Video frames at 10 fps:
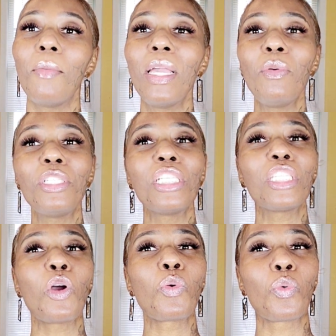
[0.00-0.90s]
it was
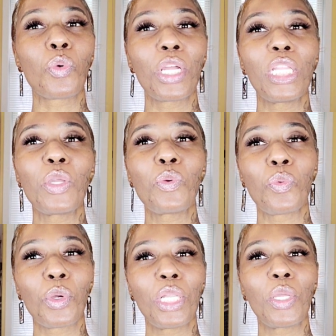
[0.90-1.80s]
just a really
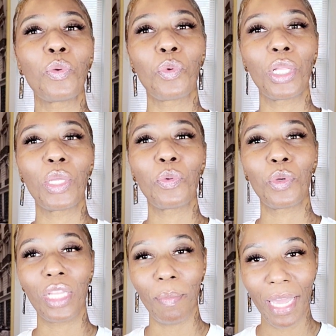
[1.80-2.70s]

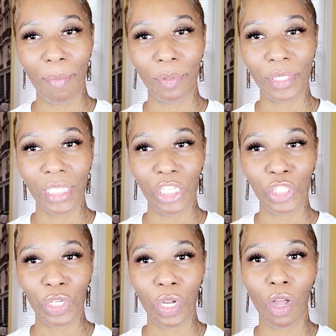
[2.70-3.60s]
bad
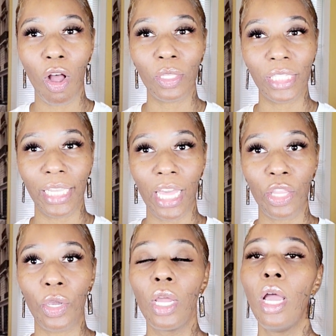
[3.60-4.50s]
procedure
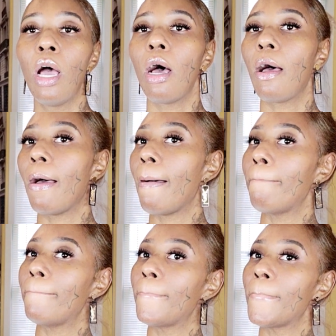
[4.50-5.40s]
altogether.
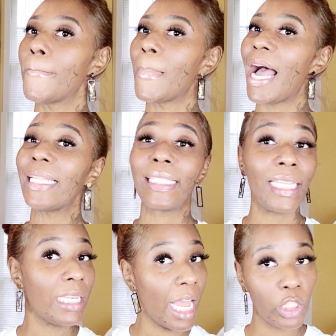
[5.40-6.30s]
I
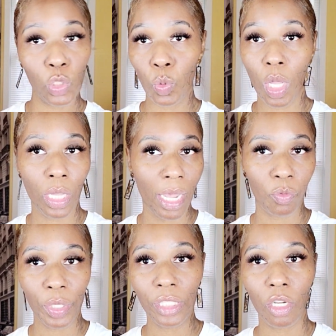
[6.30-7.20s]
did not do a lot
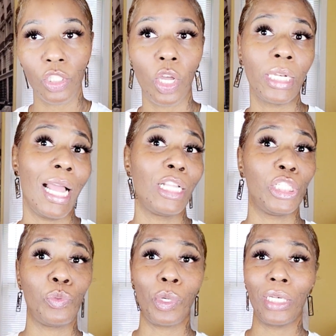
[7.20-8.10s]
of research on it. I
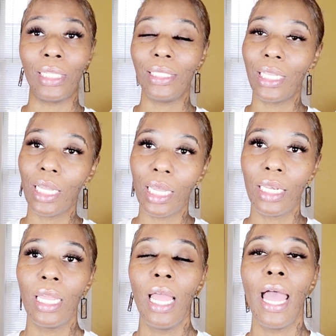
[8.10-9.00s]
just wanted it
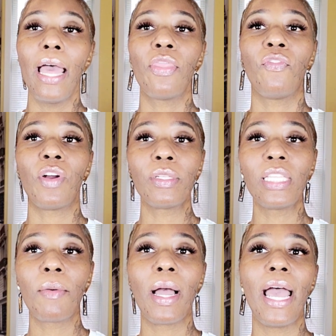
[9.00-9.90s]
done. The
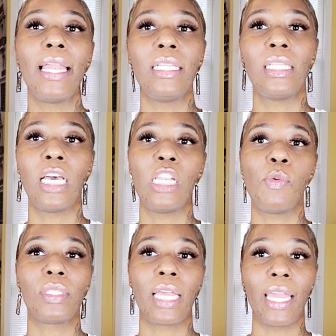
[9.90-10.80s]
first time I had it done,
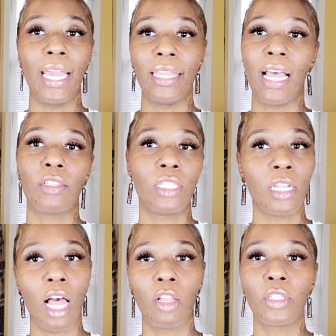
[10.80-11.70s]
it was like
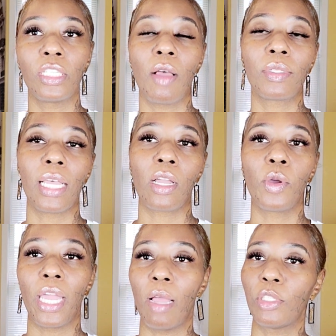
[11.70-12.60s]
$8,000, and I was like,
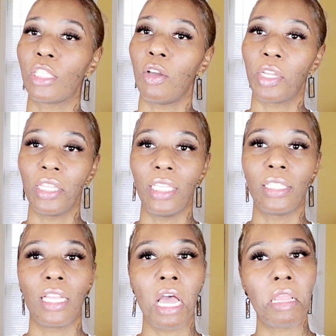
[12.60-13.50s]
okay, I'm just gonna get
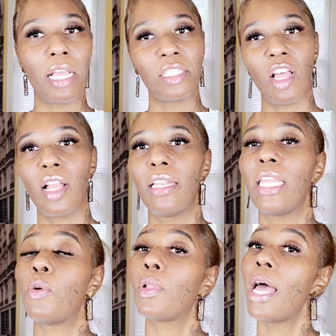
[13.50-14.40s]
this done. That's all I
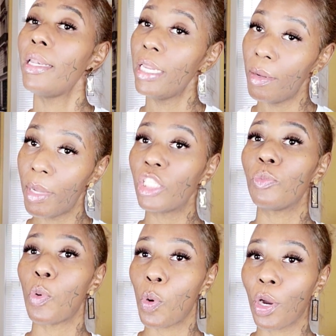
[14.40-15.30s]
need. Well, I needed
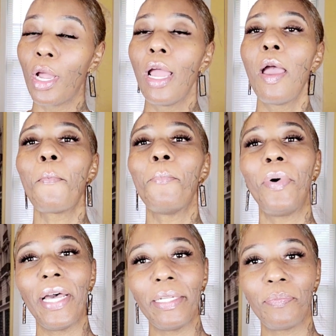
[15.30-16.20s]
much more,
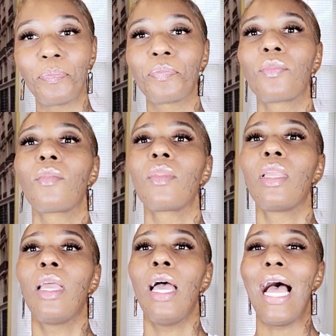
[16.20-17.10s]
but
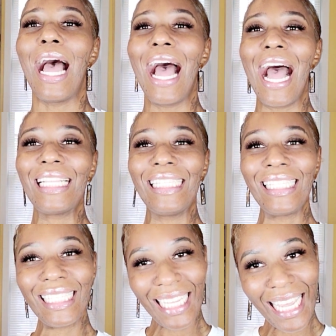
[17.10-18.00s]
I
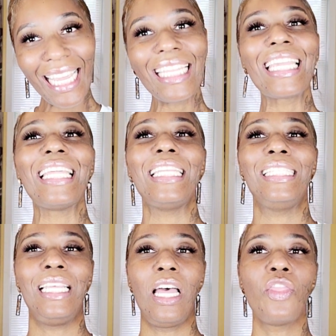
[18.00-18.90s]
did get
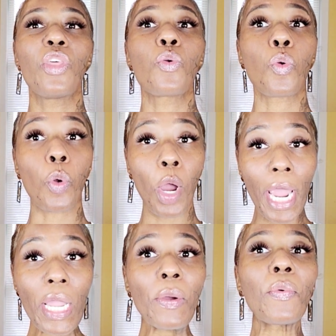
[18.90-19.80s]
it done the
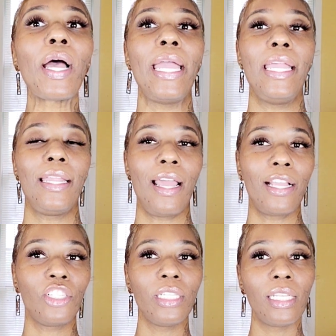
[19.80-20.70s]
right way, and I
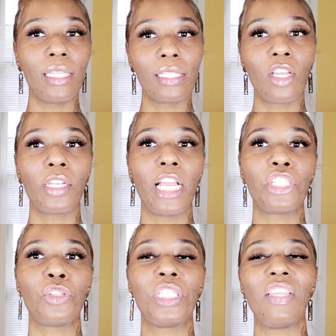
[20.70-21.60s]
actually did this on
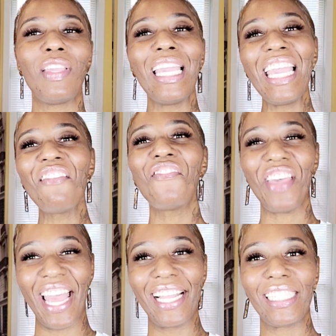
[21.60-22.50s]
national TV. In
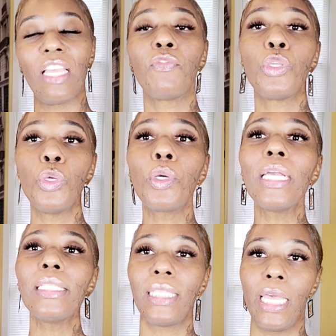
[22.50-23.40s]
fact, if you
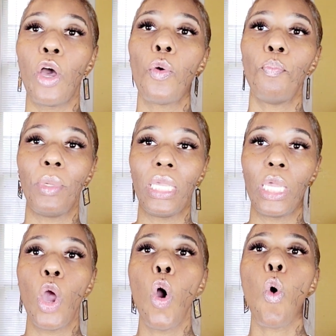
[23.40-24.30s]
can tell
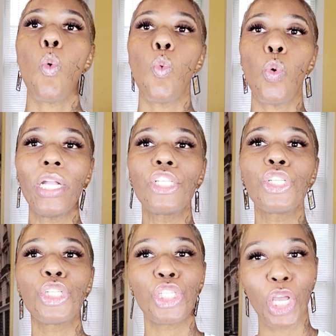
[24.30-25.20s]
me which
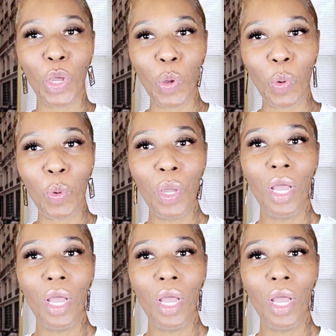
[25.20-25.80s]
show,